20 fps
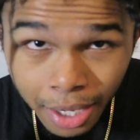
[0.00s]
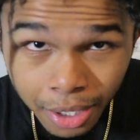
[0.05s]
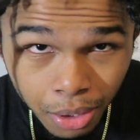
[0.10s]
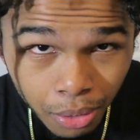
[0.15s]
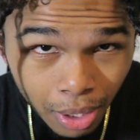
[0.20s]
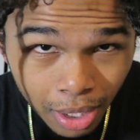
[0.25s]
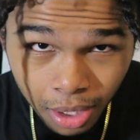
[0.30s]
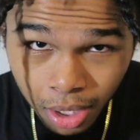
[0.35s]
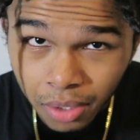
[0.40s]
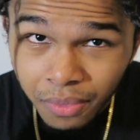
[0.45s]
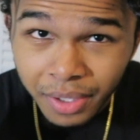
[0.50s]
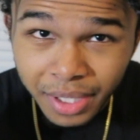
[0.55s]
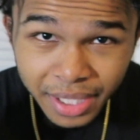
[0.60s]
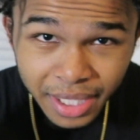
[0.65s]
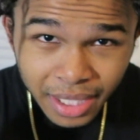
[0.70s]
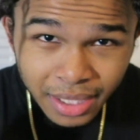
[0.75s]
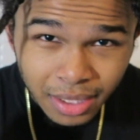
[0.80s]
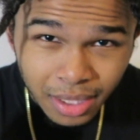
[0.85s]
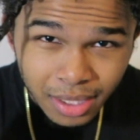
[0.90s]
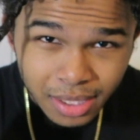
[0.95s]
I know I look
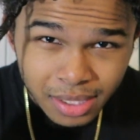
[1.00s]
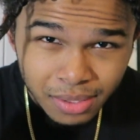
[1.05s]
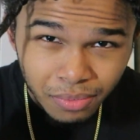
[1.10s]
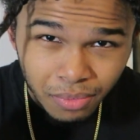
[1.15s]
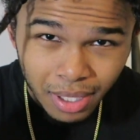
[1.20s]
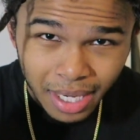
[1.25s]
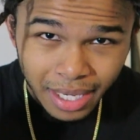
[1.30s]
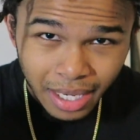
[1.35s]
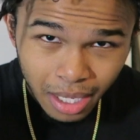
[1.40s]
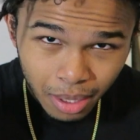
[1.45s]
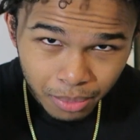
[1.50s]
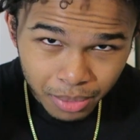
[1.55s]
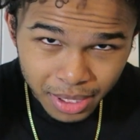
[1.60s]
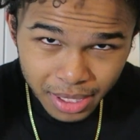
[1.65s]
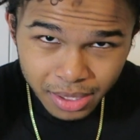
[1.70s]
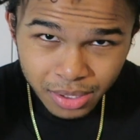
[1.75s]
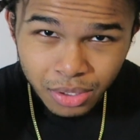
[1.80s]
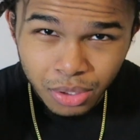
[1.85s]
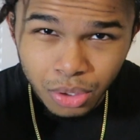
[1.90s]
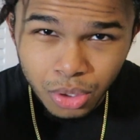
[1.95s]
ridiculous right now with
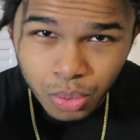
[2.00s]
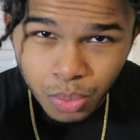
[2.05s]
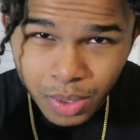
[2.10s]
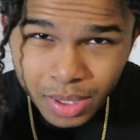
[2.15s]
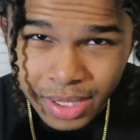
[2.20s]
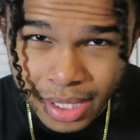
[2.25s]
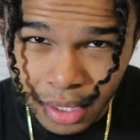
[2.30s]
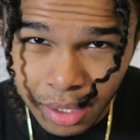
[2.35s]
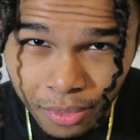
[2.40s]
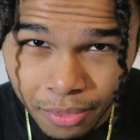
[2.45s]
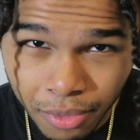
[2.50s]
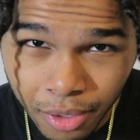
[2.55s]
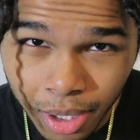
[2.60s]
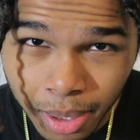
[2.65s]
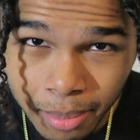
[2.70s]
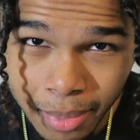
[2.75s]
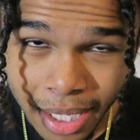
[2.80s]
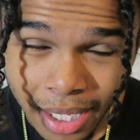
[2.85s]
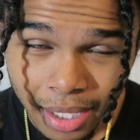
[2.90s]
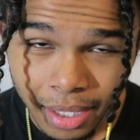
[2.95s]
these two twists at the front of my